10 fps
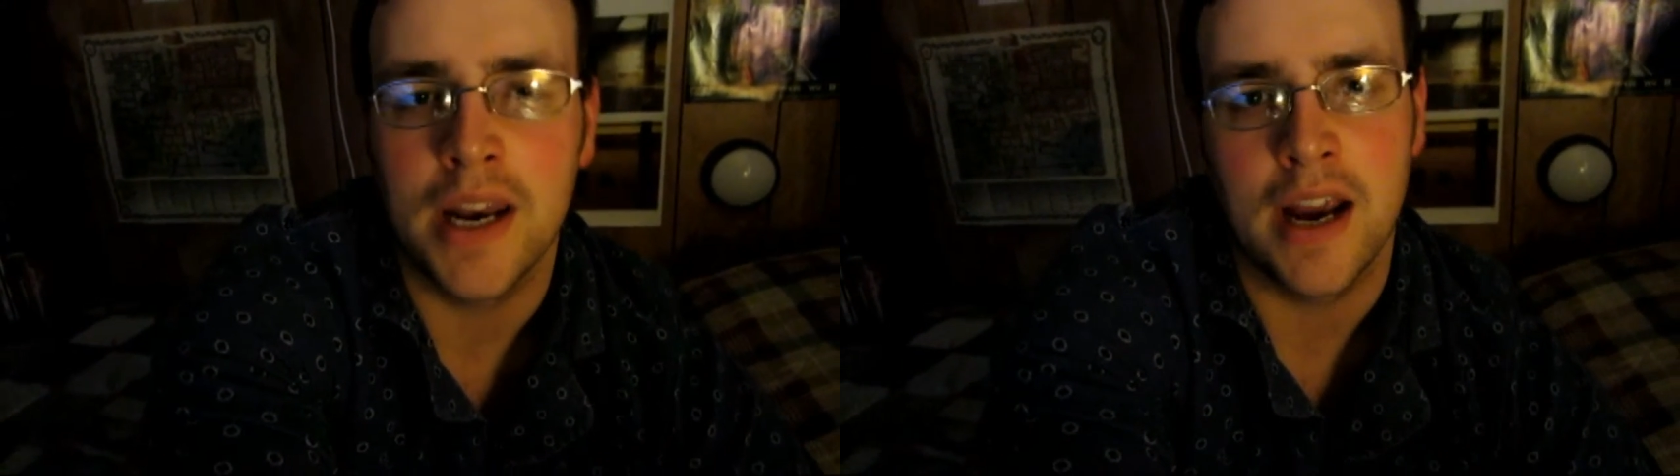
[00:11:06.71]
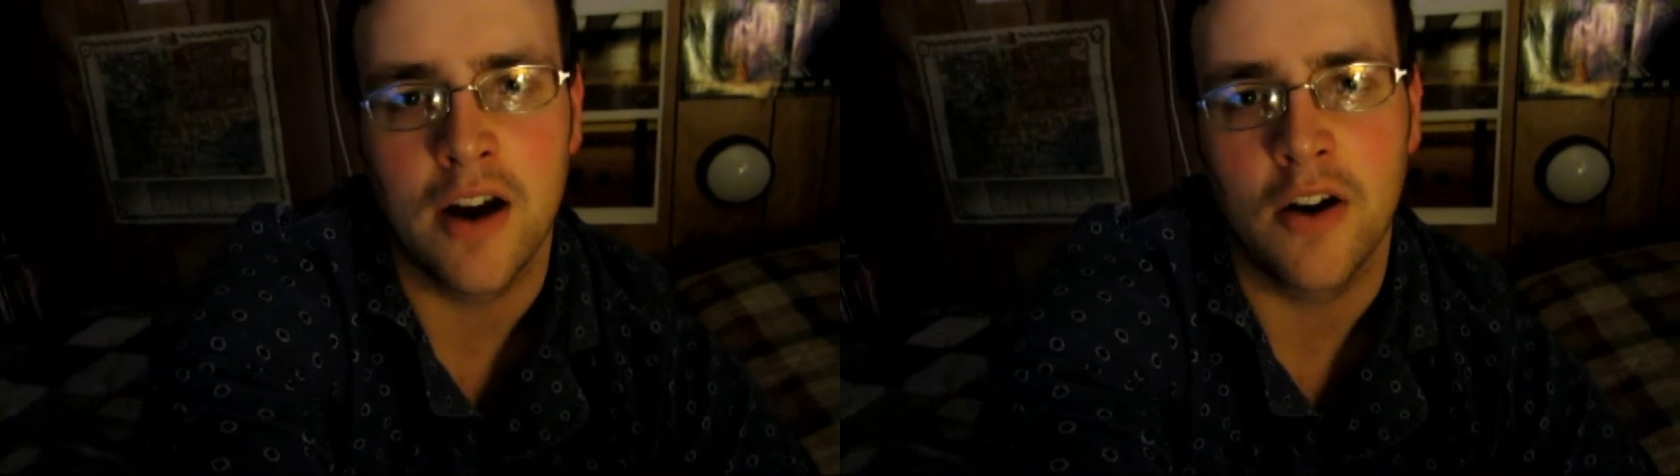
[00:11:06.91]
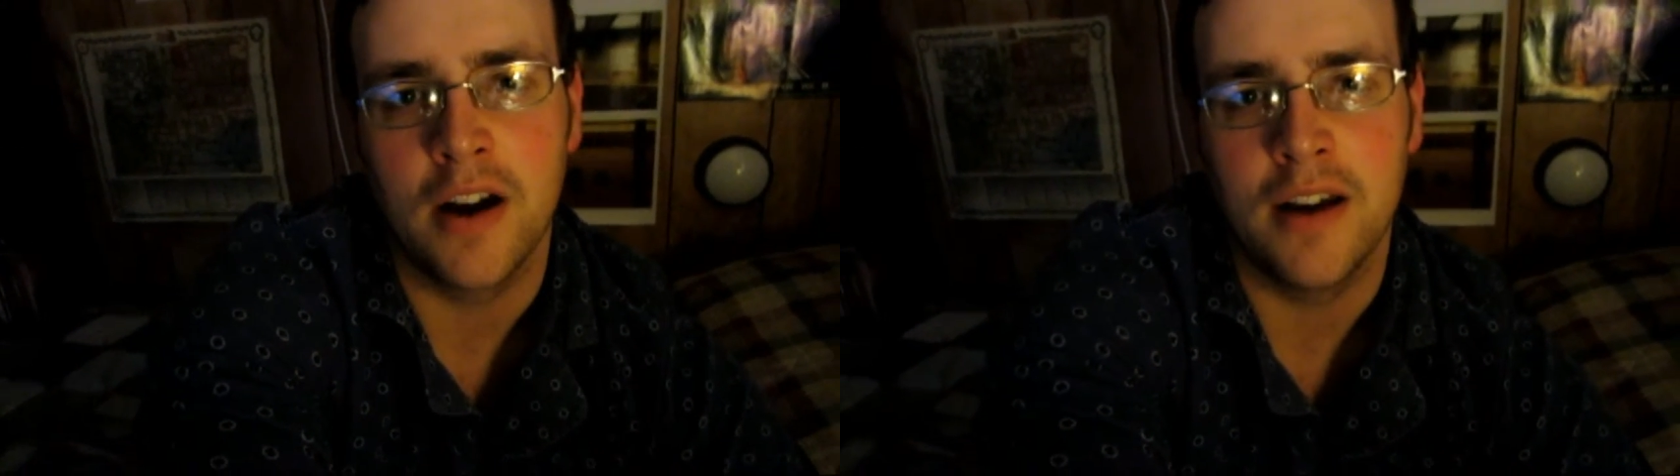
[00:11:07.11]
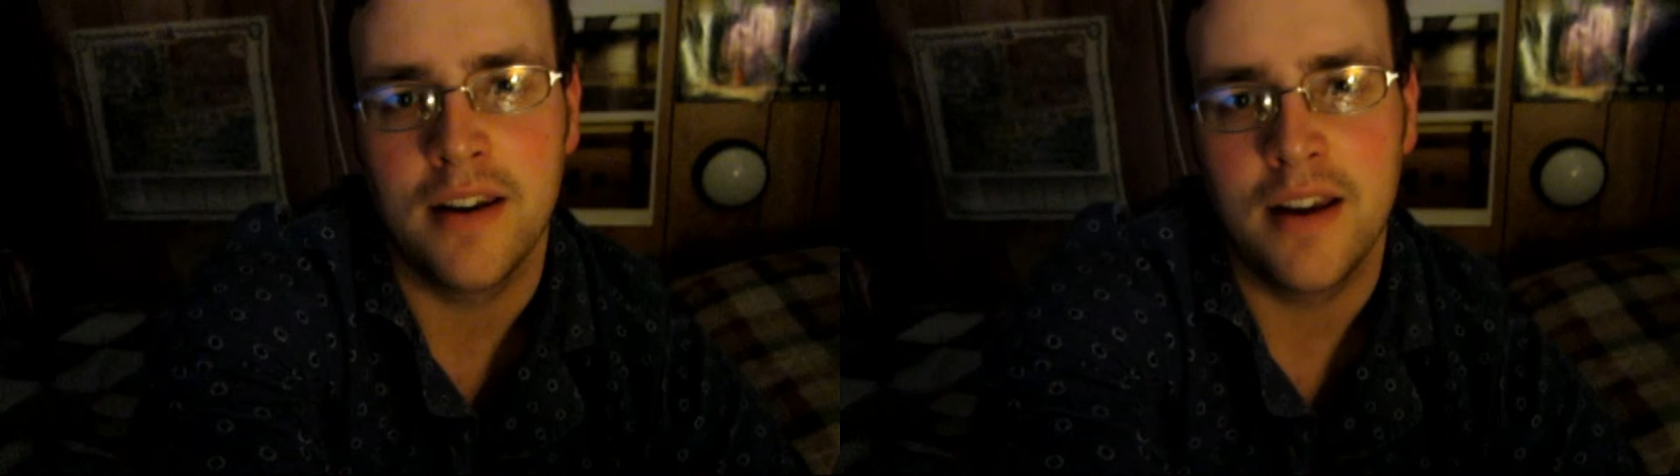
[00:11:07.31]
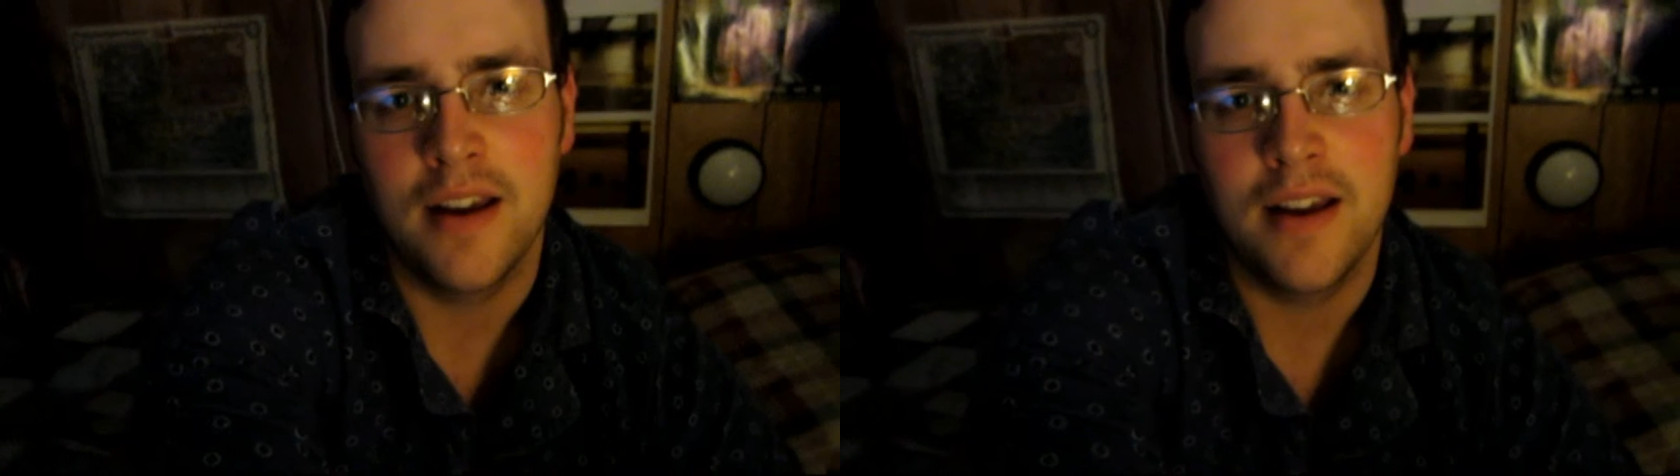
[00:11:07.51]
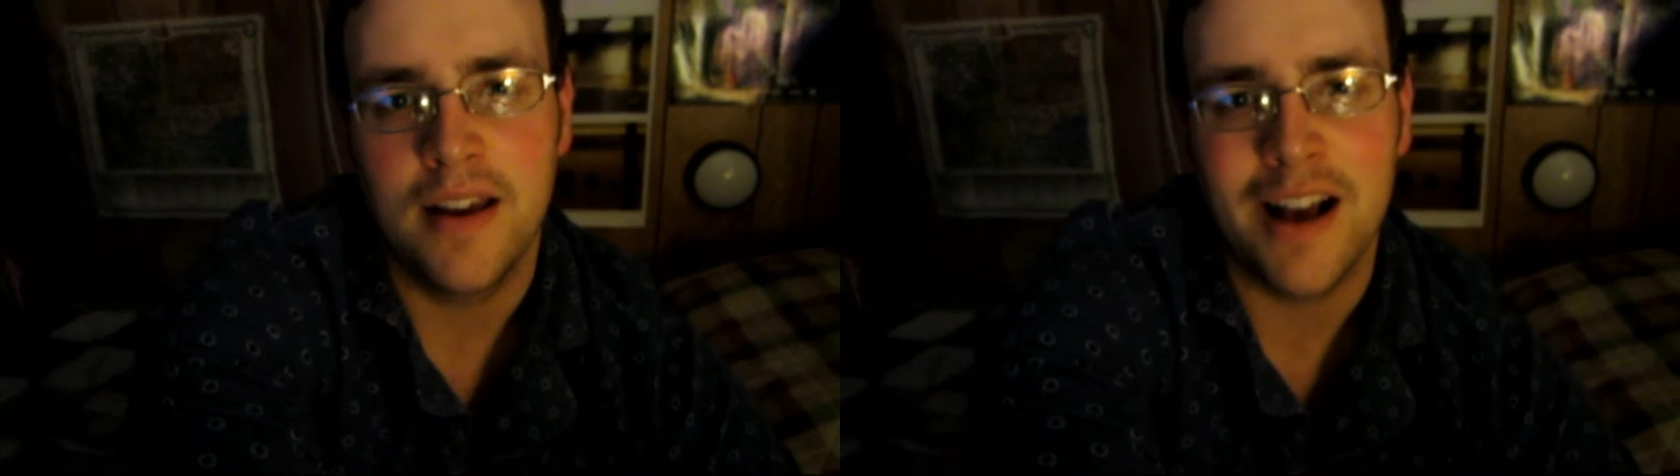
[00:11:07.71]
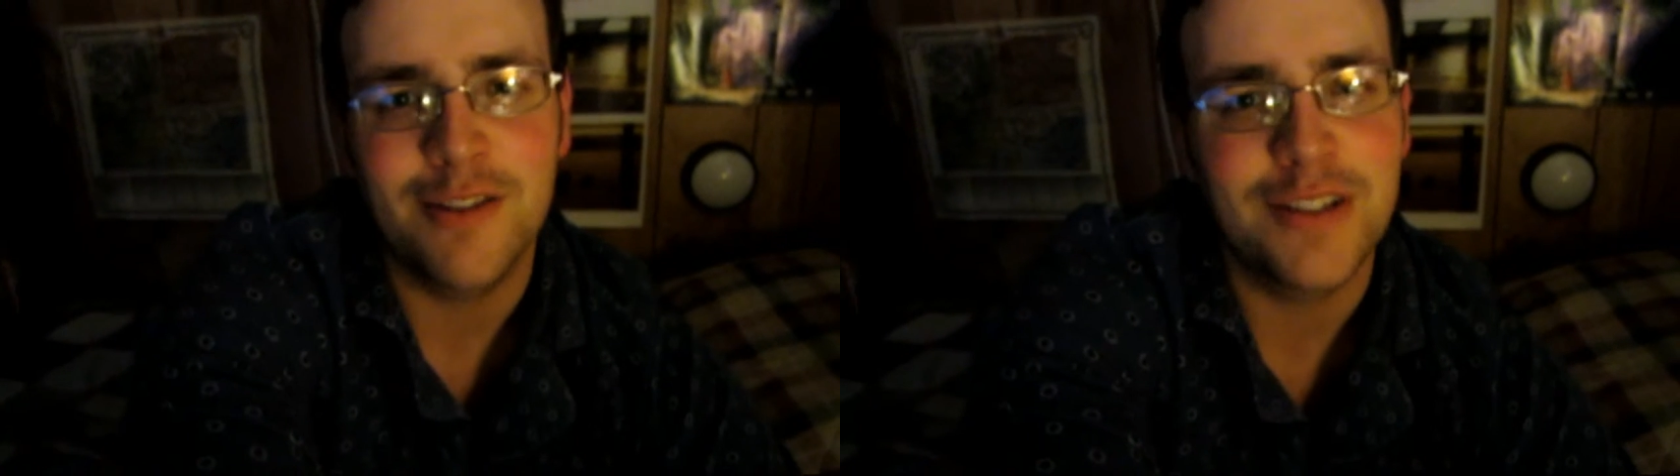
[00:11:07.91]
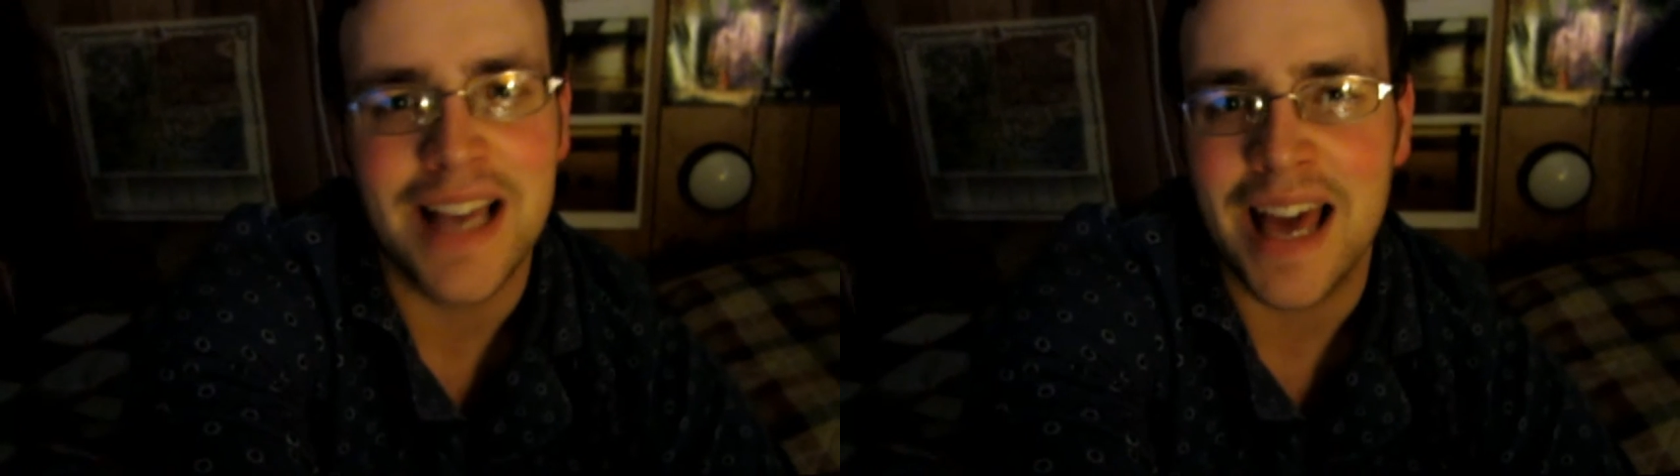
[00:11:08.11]
a haircut. How
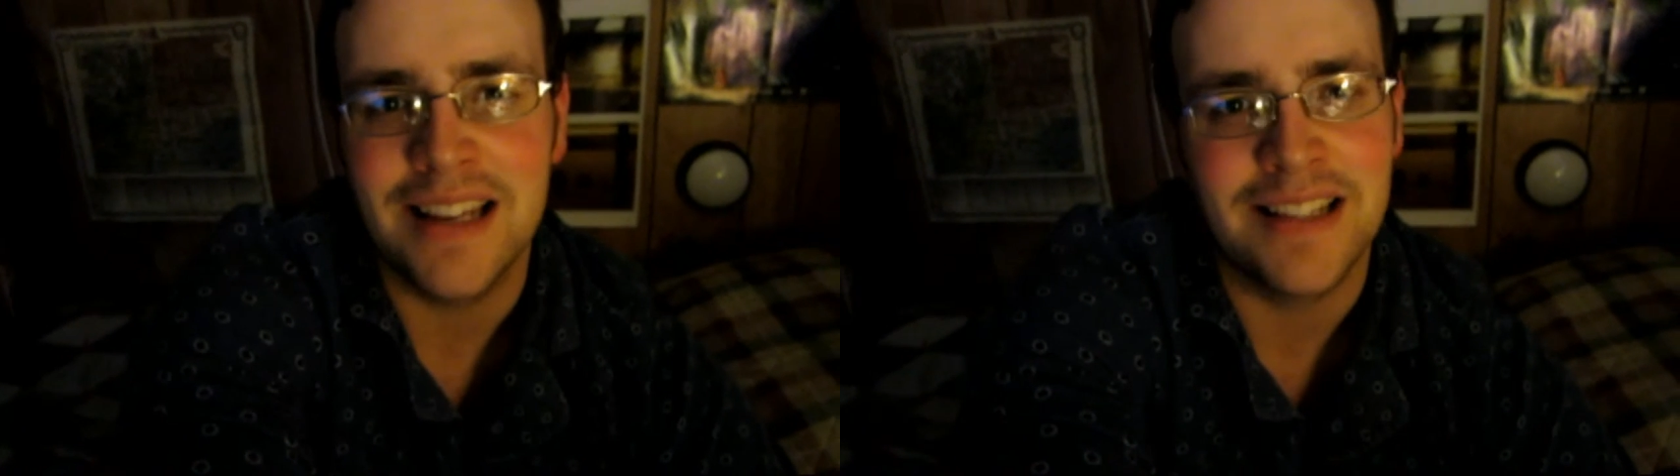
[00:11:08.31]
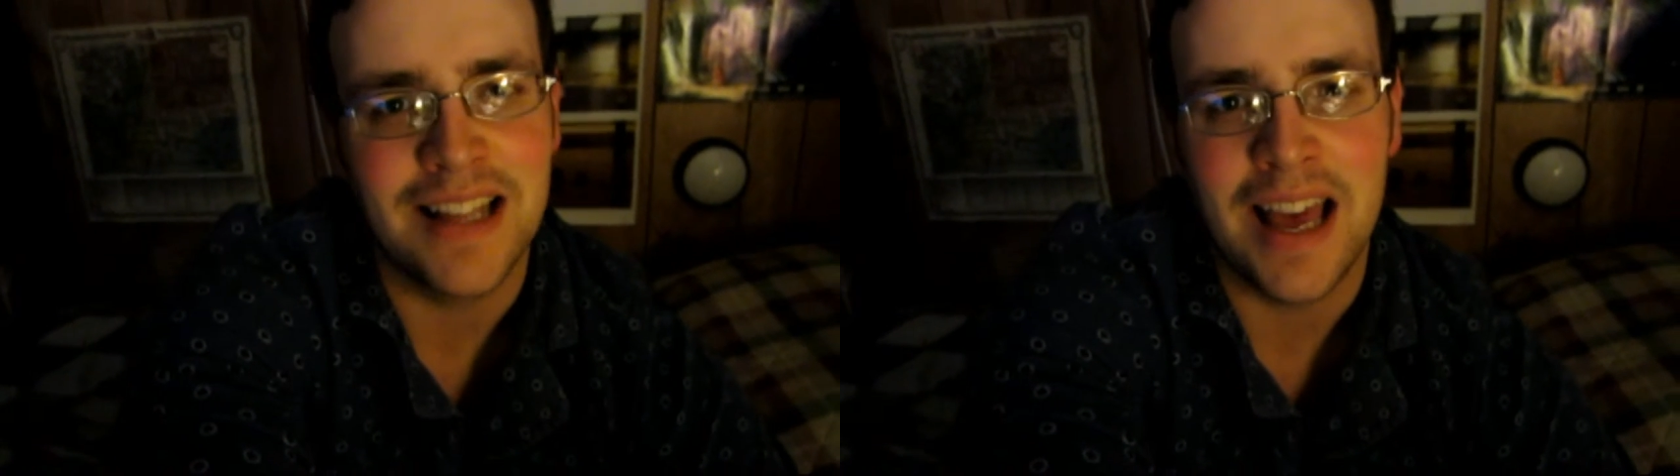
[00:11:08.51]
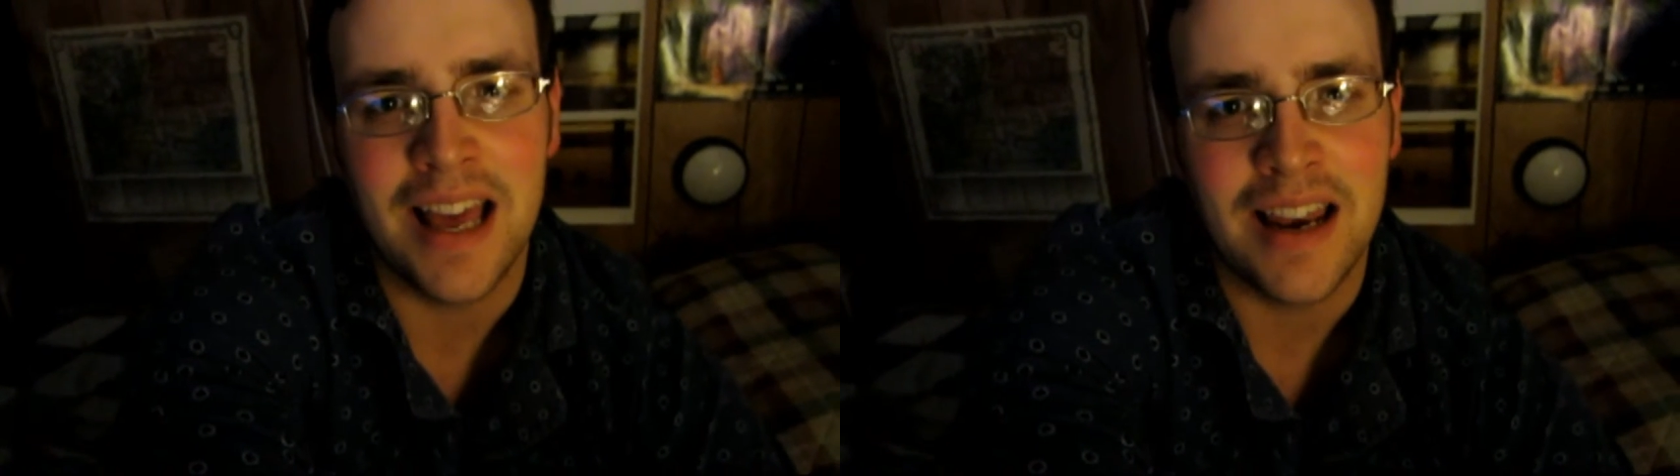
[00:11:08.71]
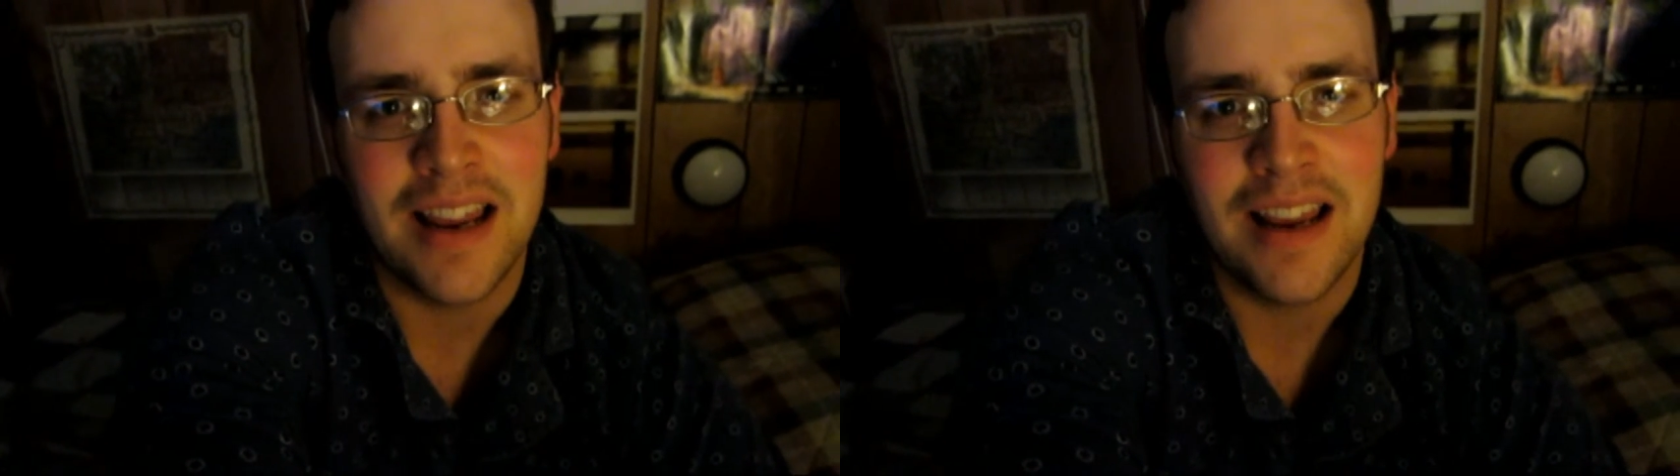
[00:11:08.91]
sad is that?